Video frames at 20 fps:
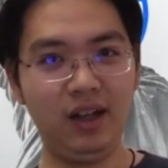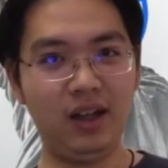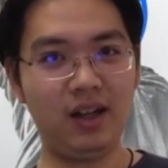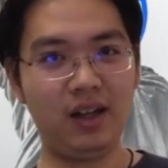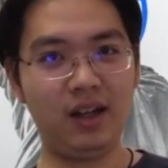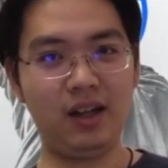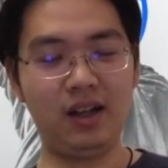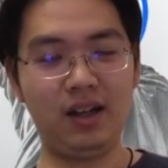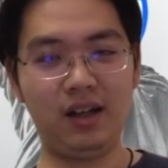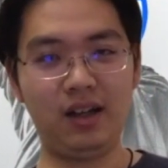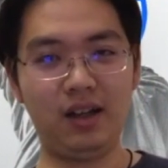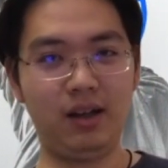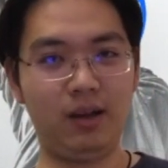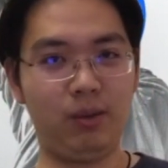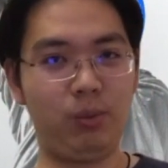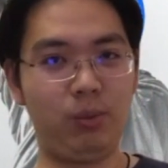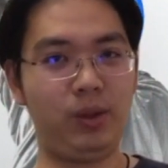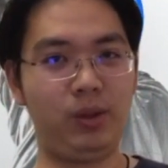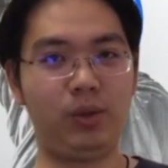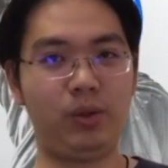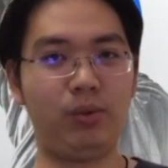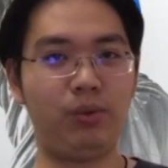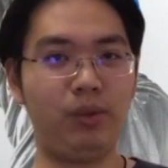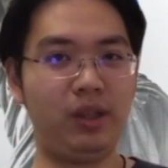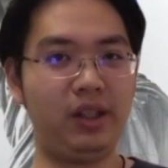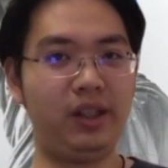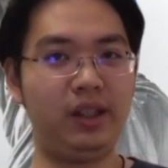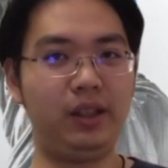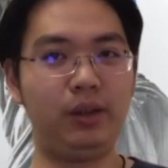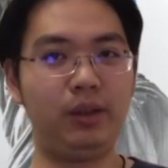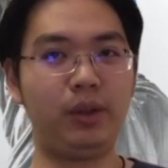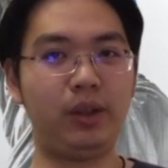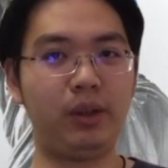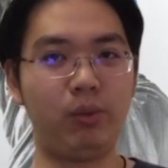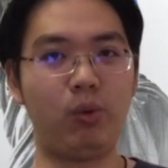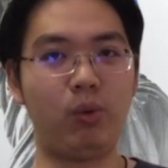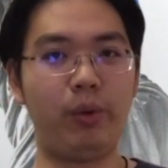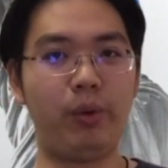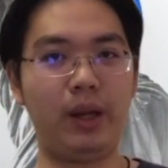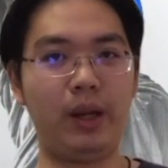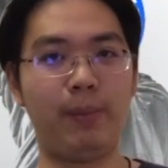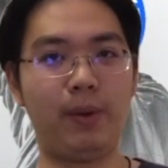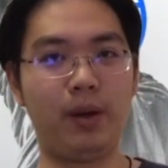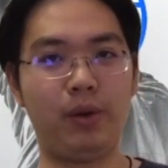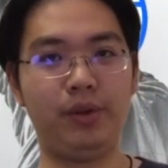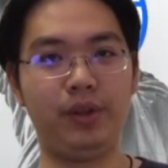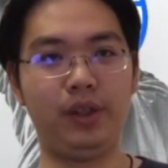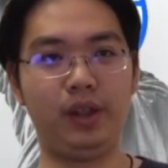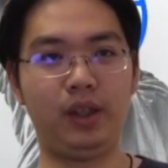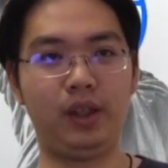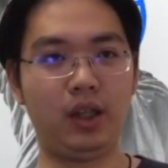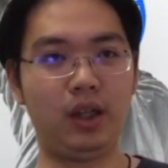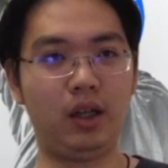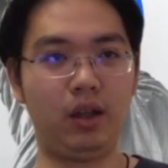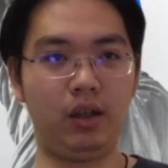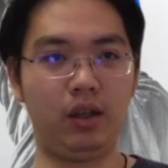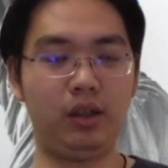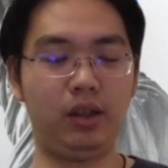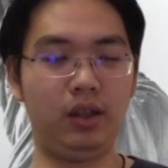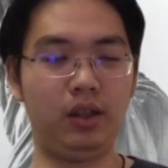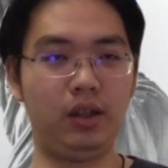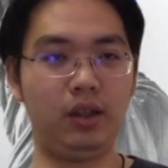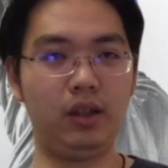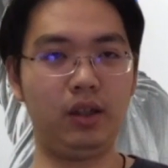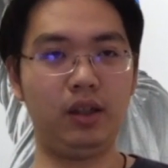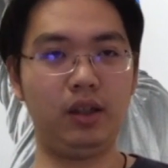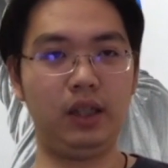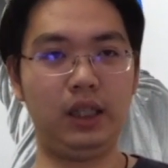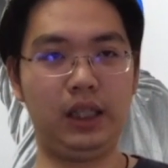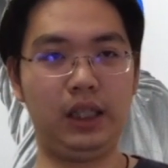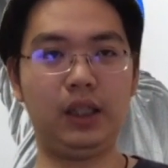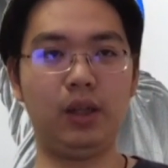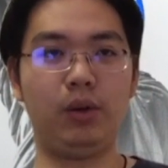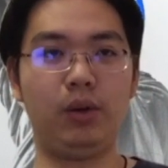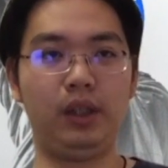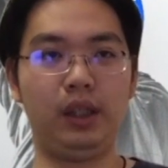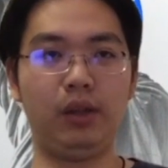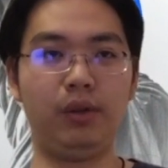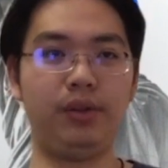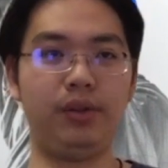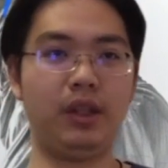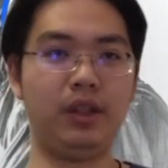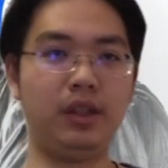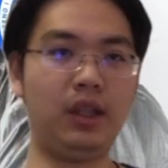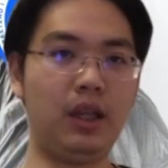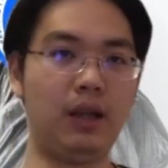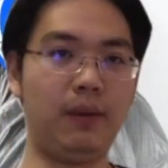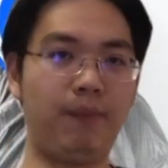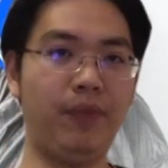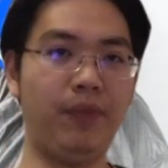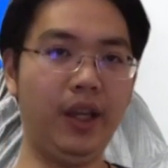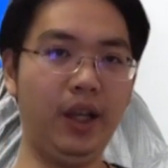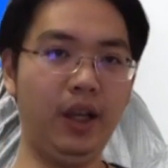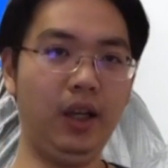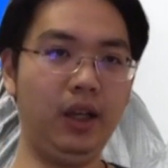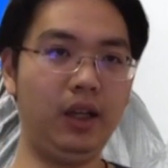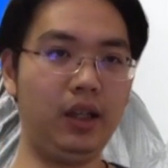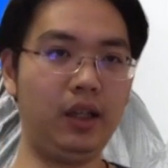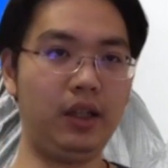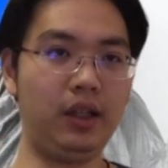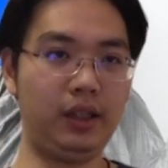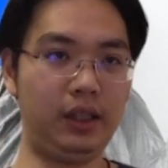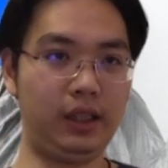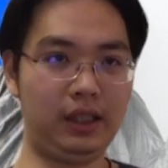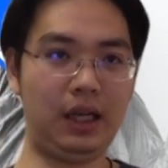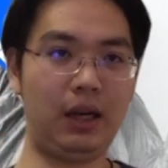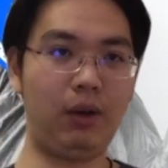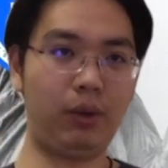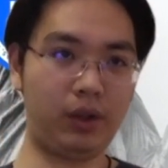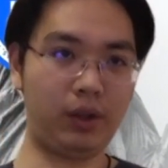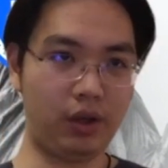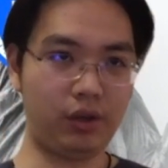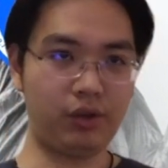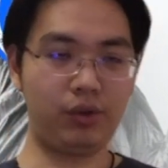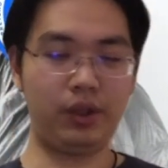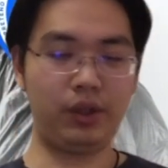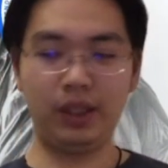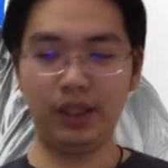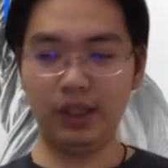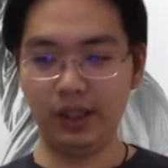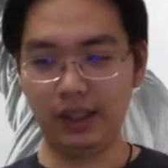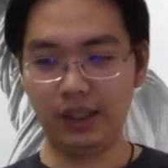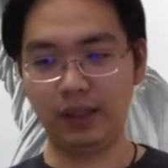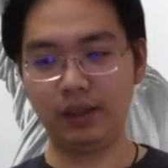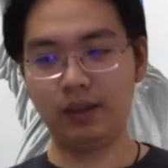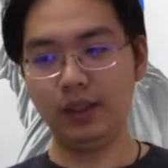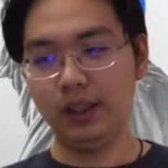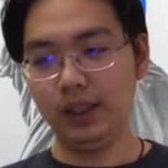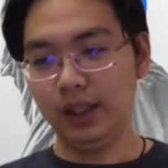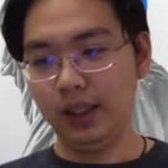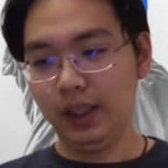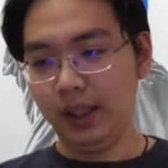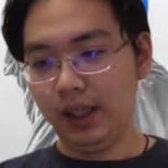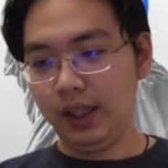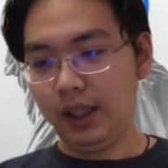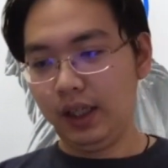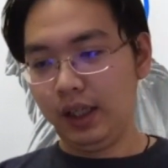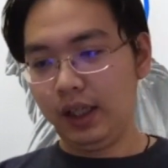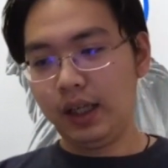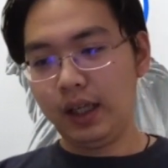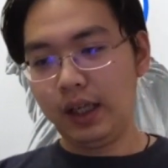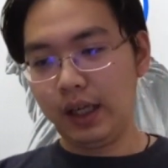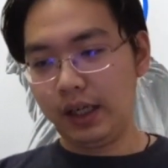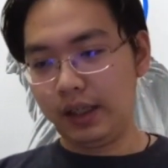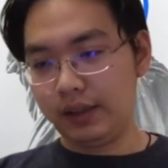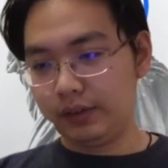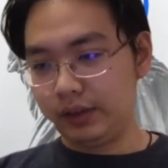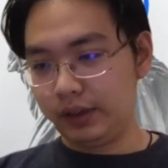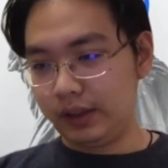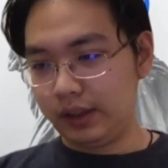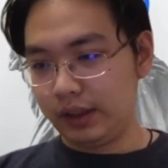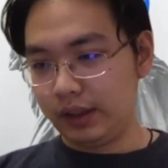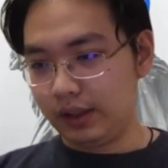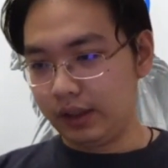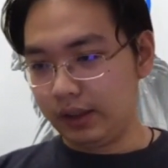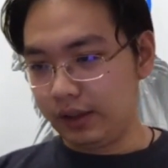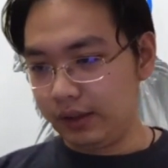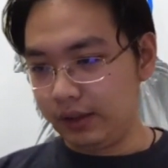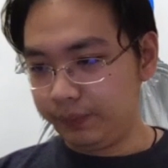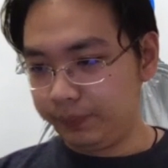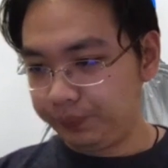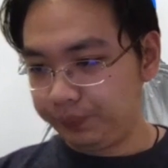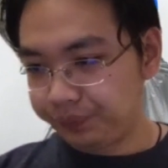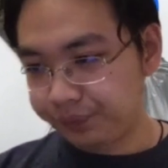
Uh, we don't really need to worry about the current uh, legal ecosystem uh, in our country. Yeah. And uh,